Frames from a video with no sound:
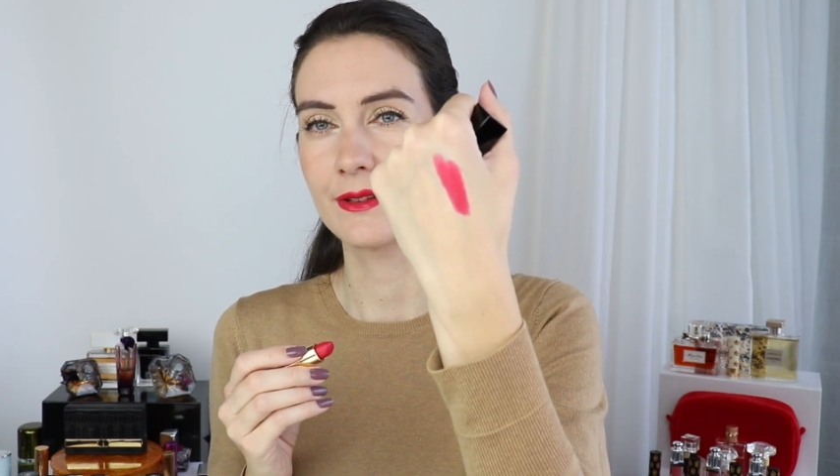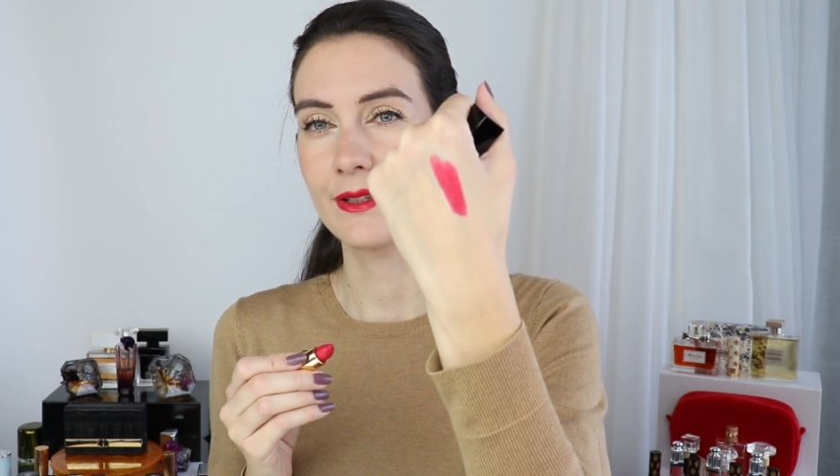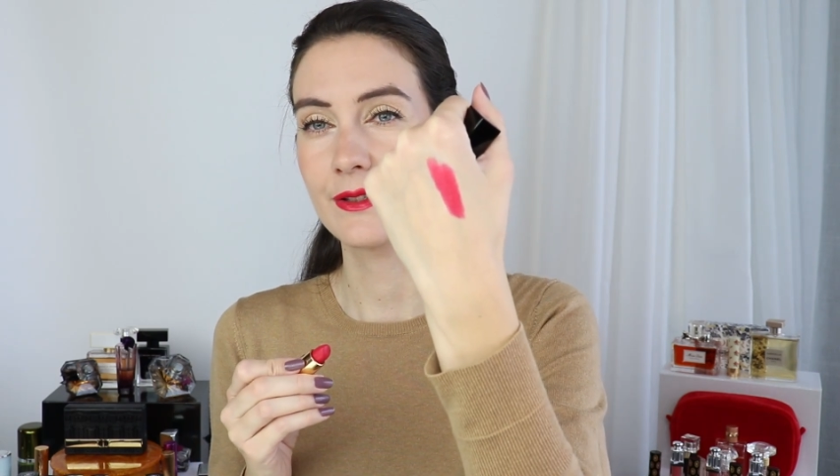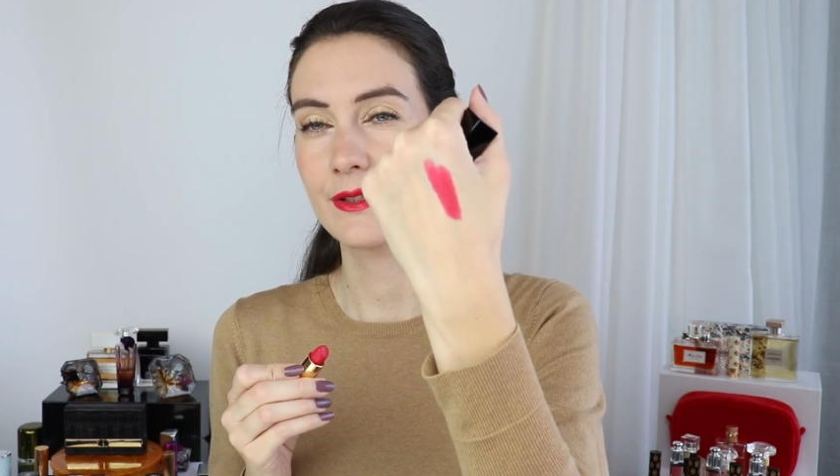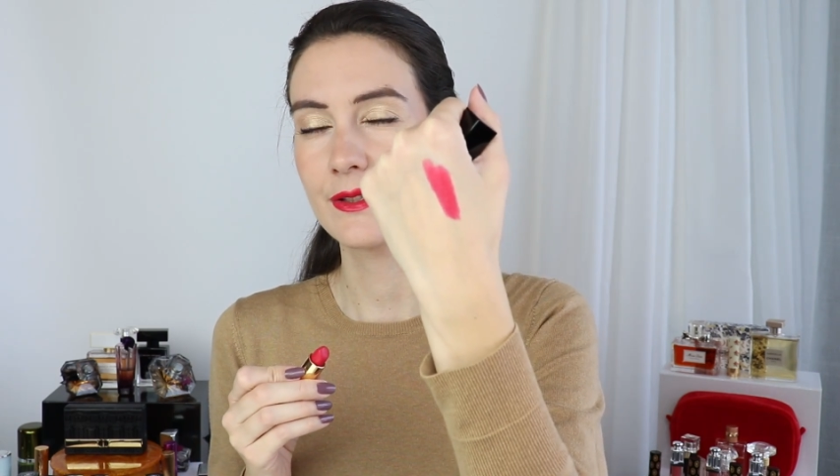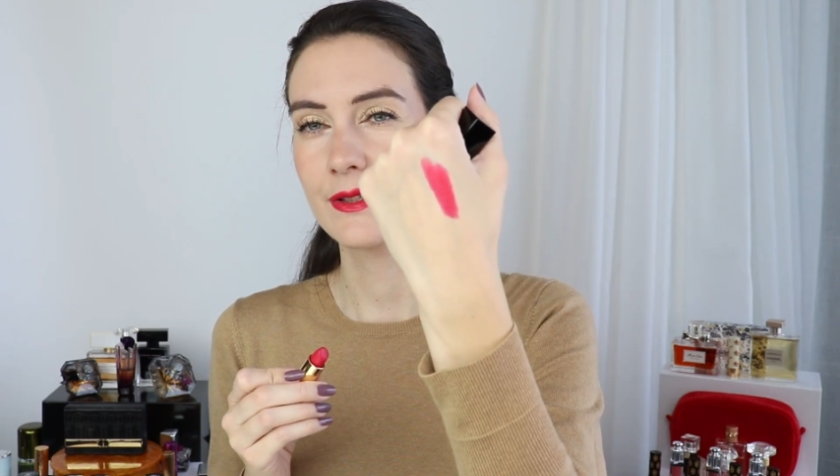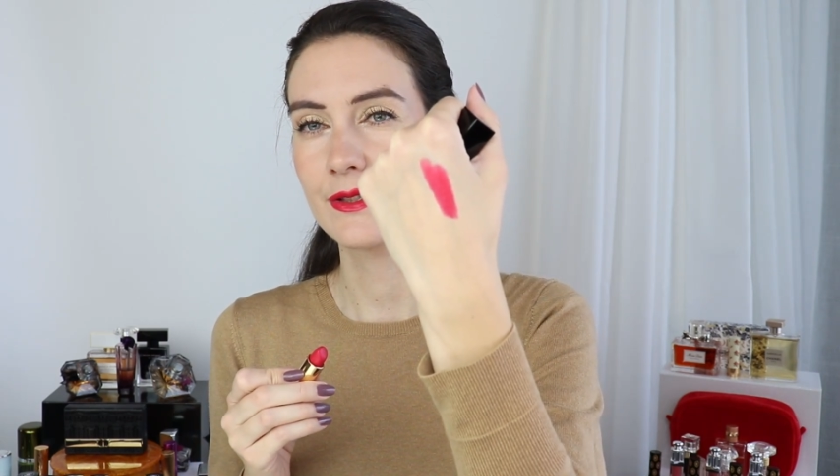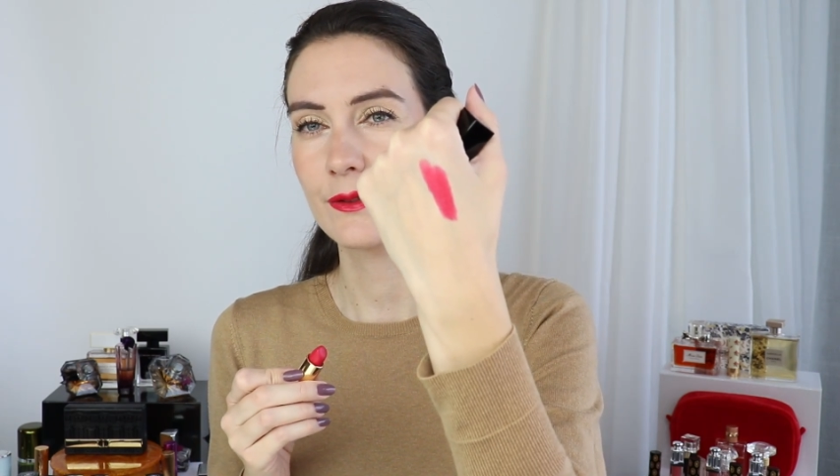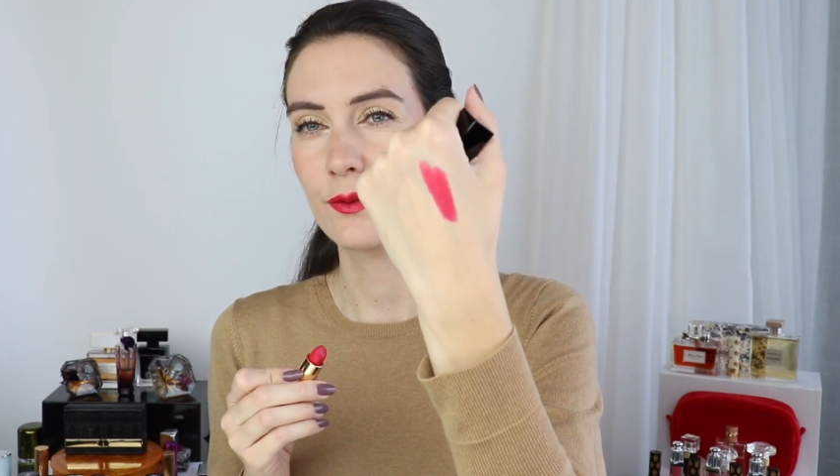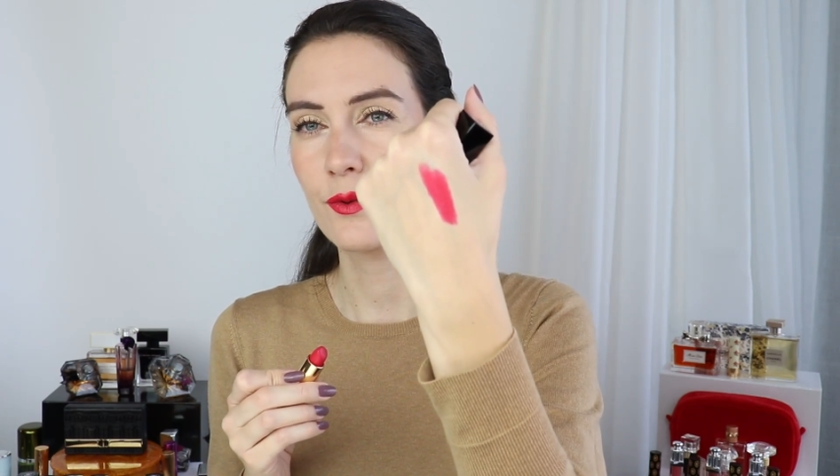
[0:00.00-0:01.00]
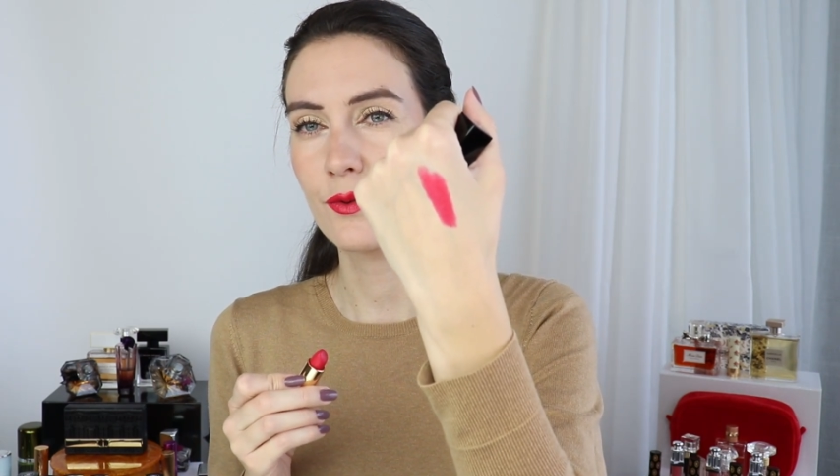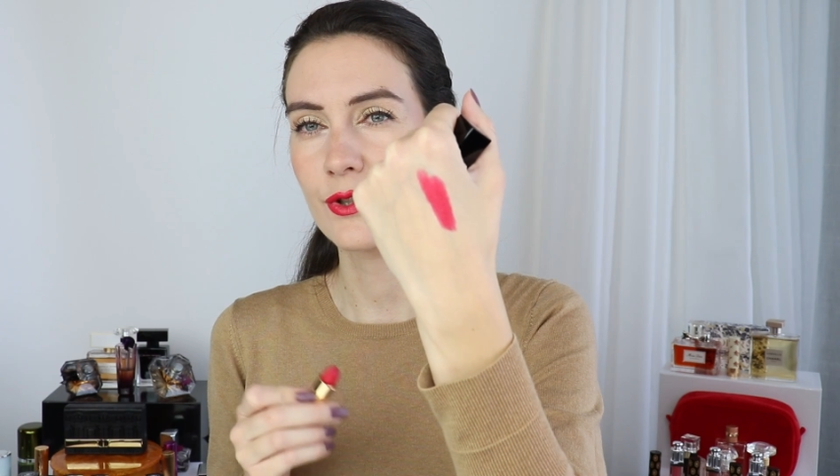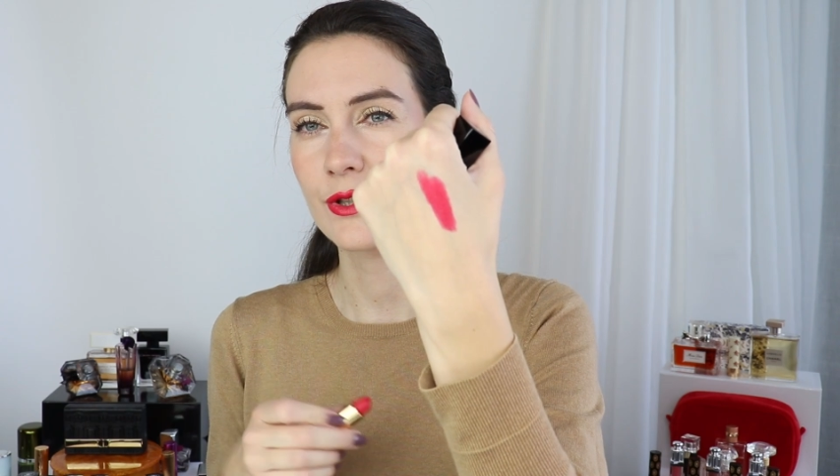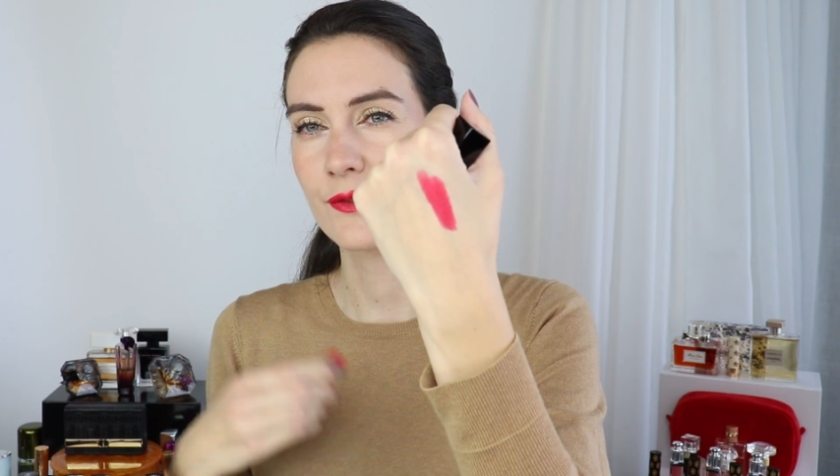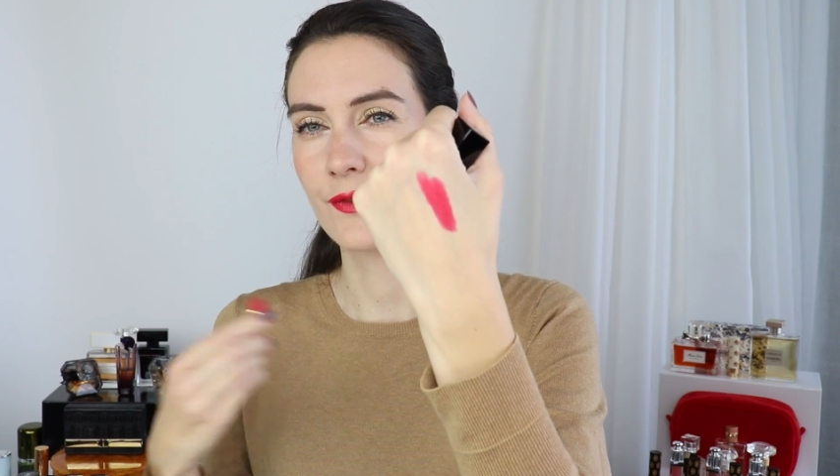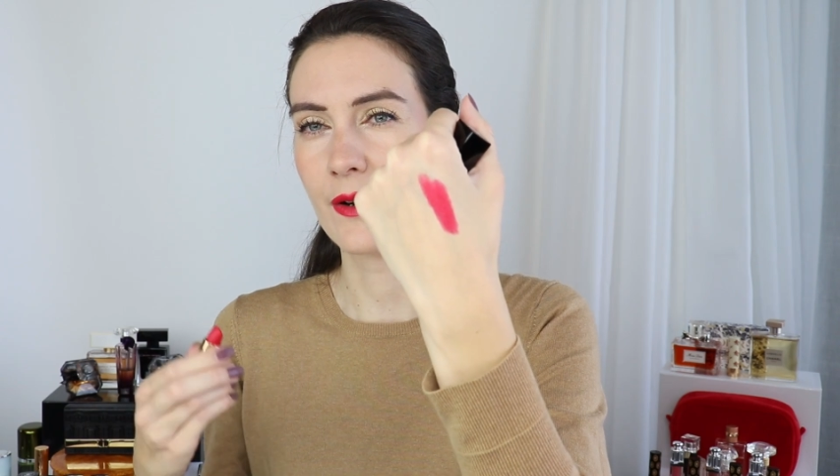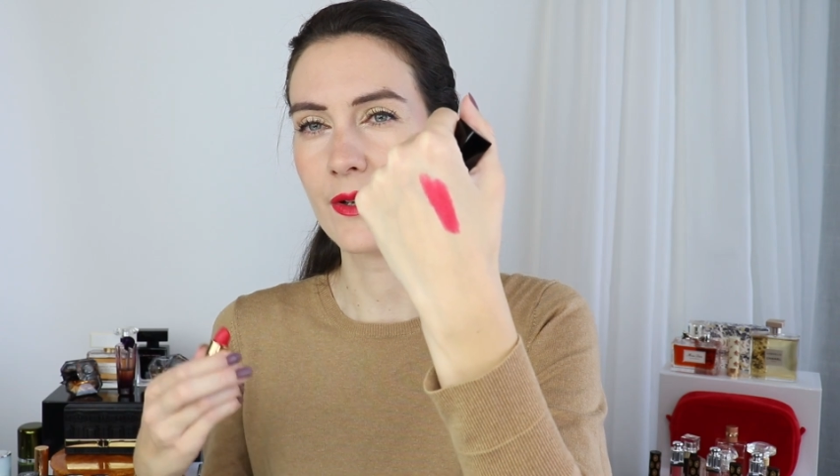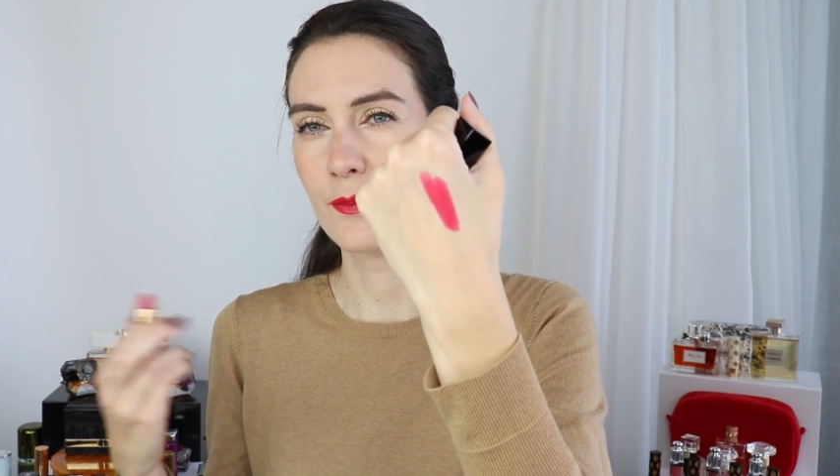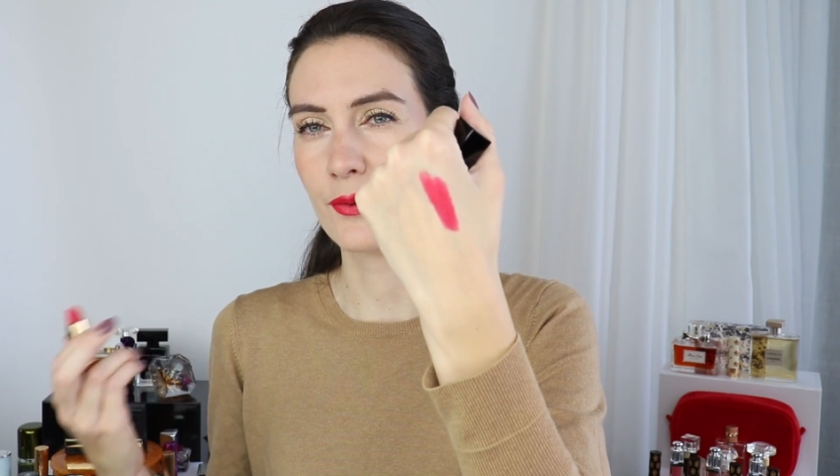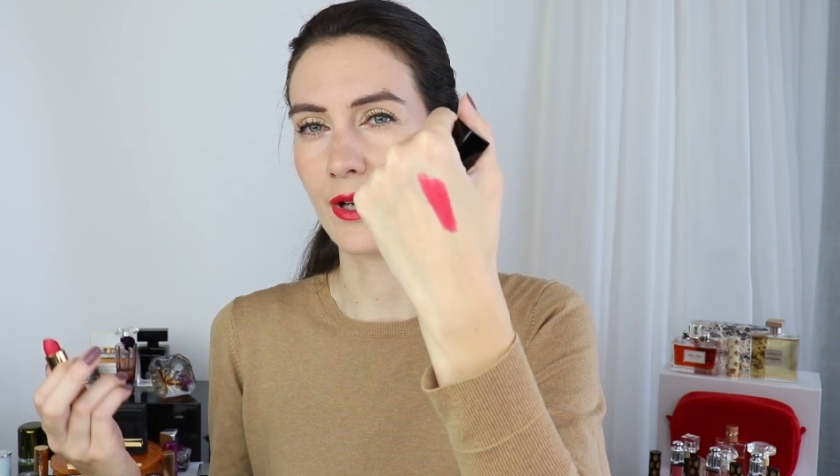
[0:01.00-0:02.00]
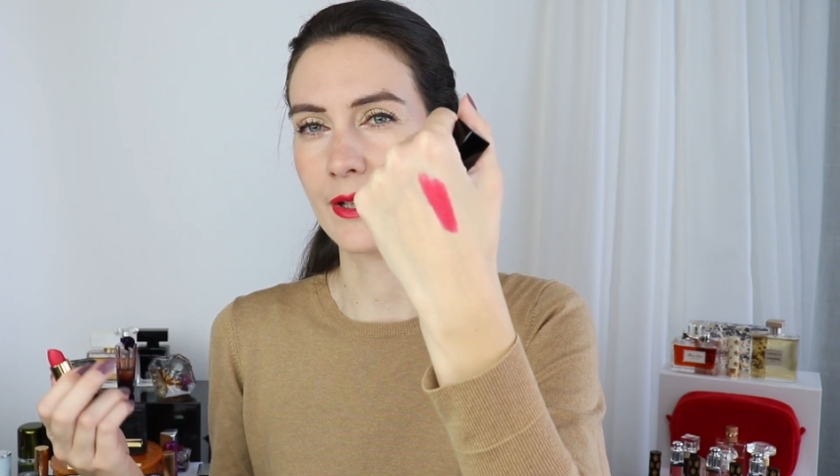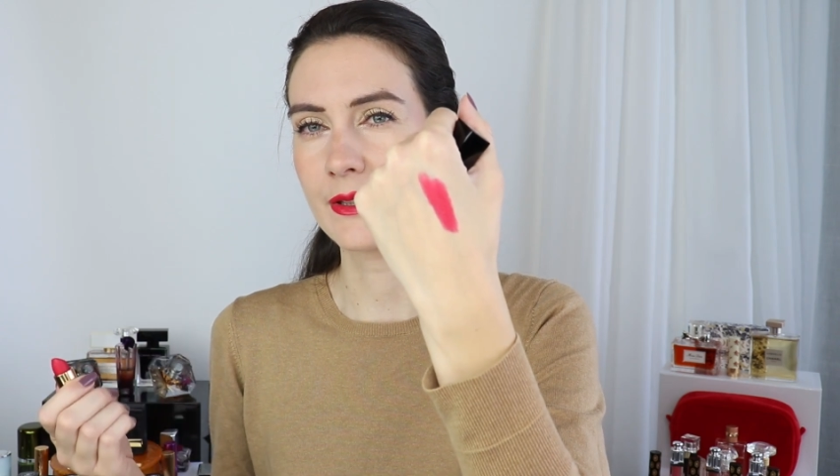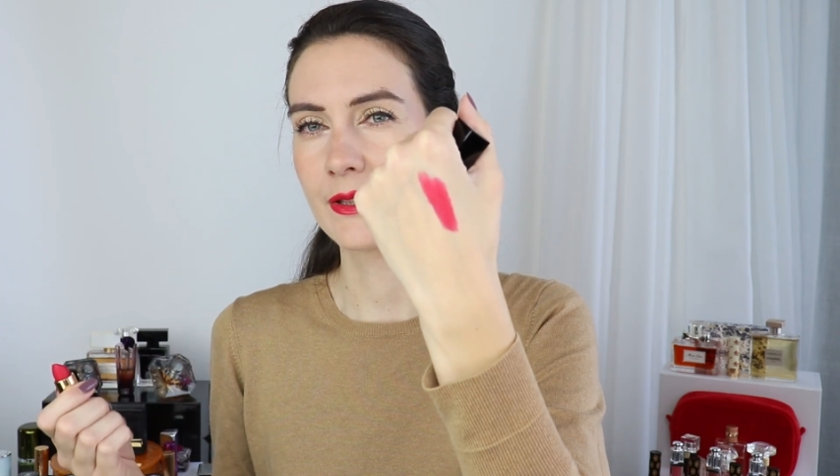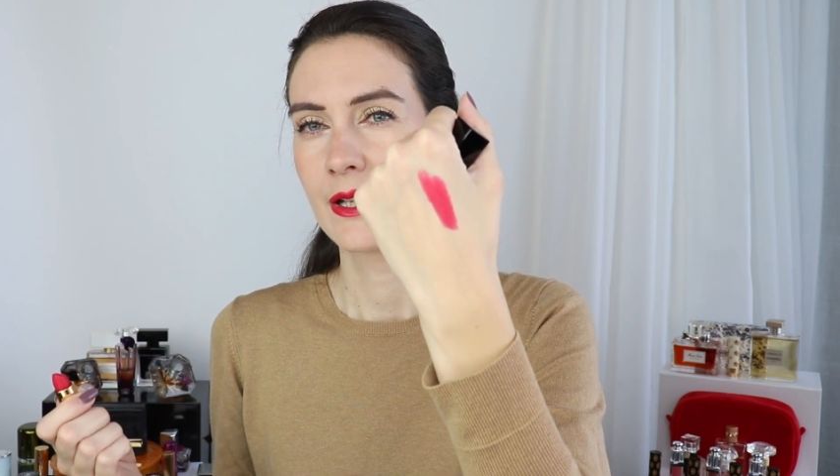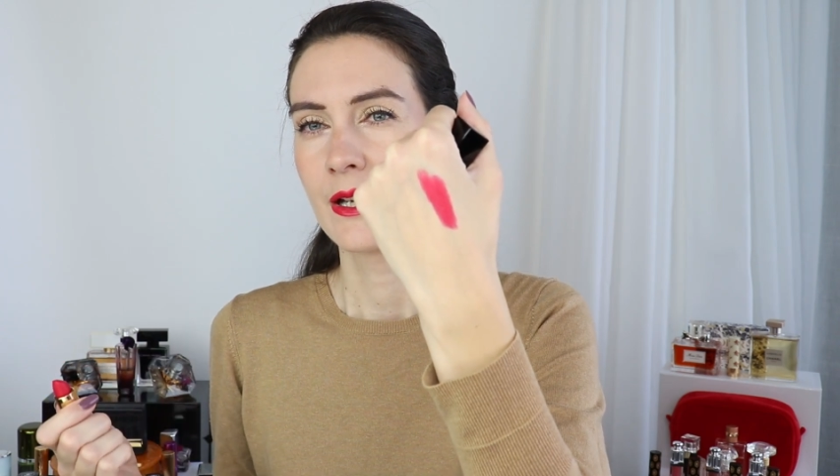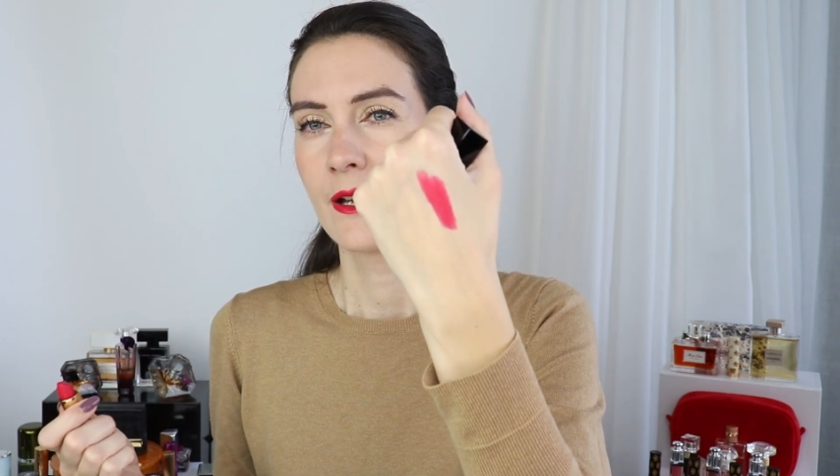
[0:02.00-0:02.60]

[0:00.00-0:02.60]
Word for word: It is this gorgeous, very bright